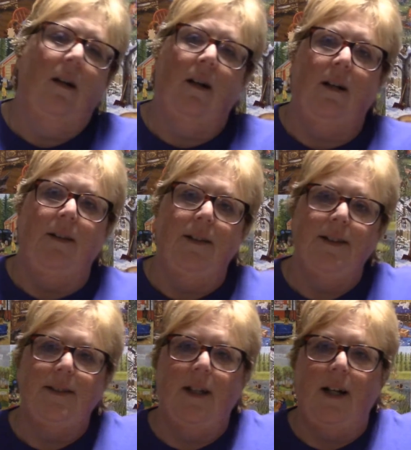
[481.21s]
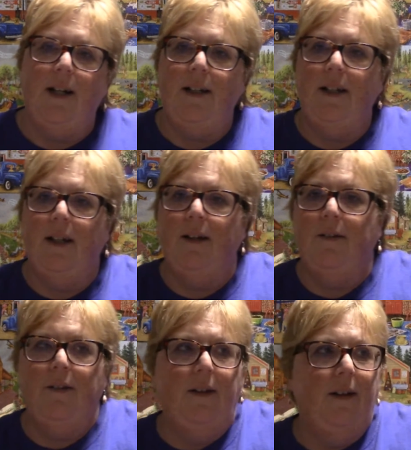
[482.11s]
on this side
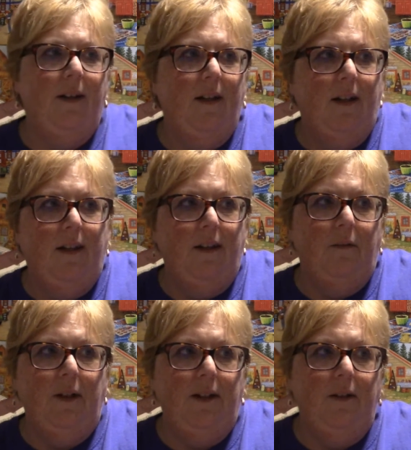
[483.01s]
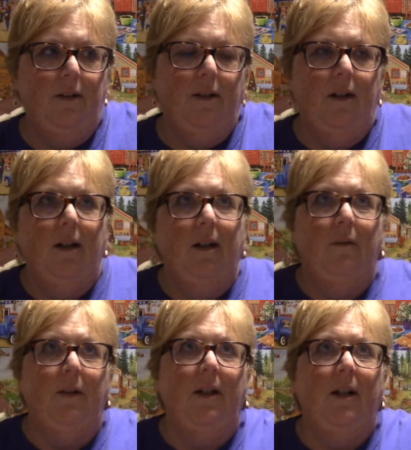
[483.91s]
of the window.
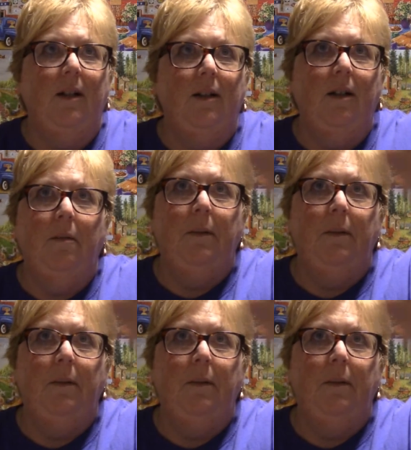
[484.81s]
We got our little